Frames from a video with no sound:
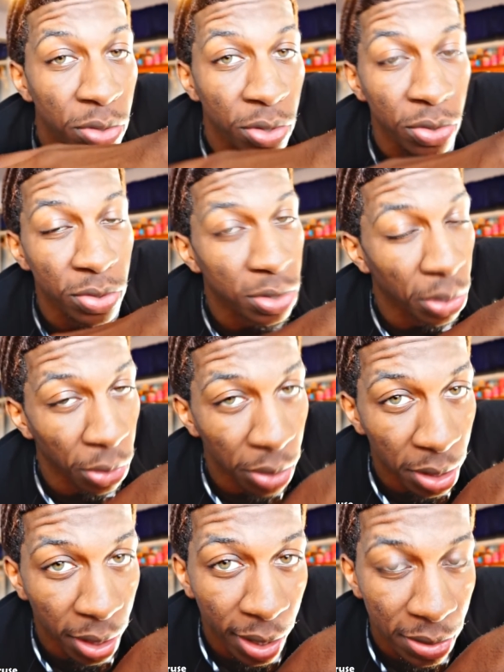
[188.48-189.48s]
you use
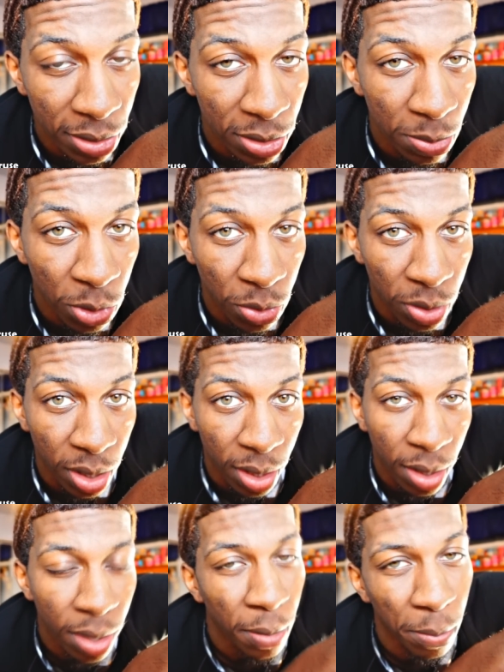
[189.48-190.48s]
Curl Enhancing
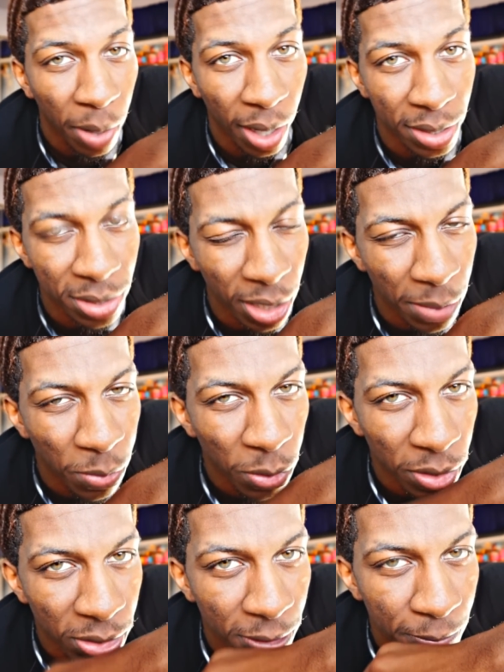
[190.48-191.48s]
Smoothie by Shea
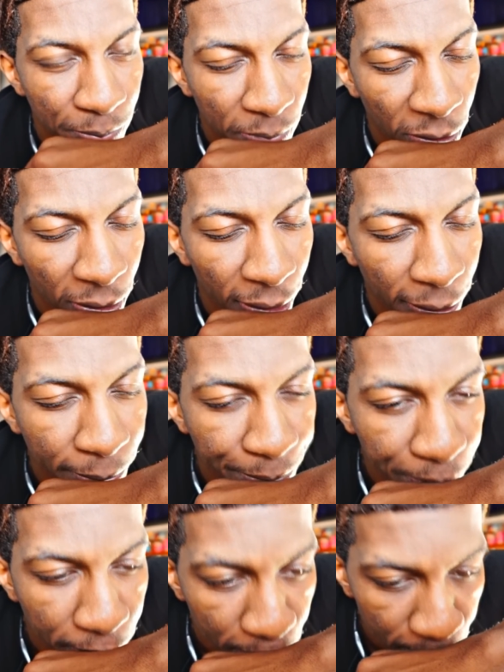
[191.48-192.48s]
Moisture, okay?
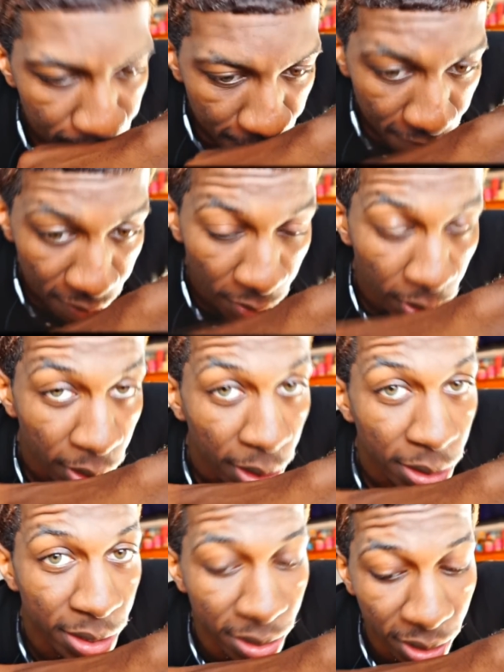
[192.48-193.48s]

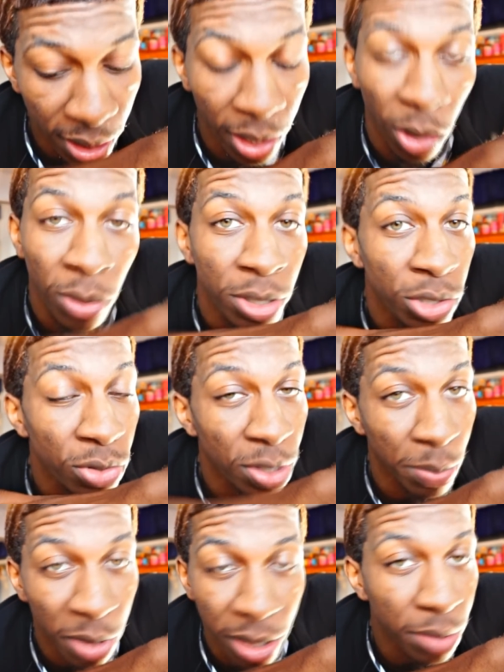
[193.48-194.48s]
That's the thing, only use
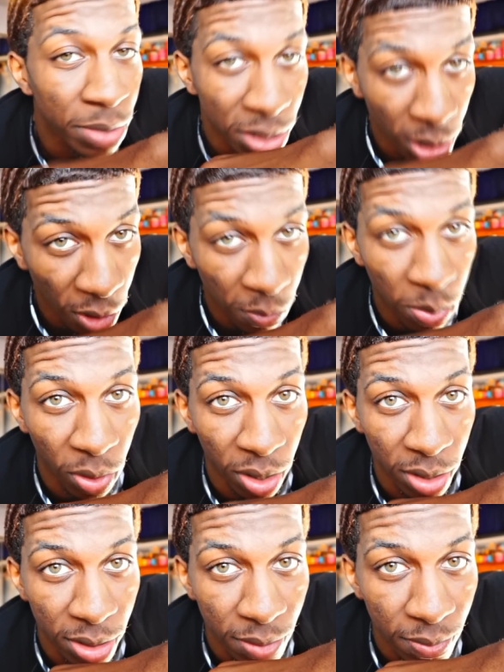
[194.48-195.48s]
a medium and soft brush,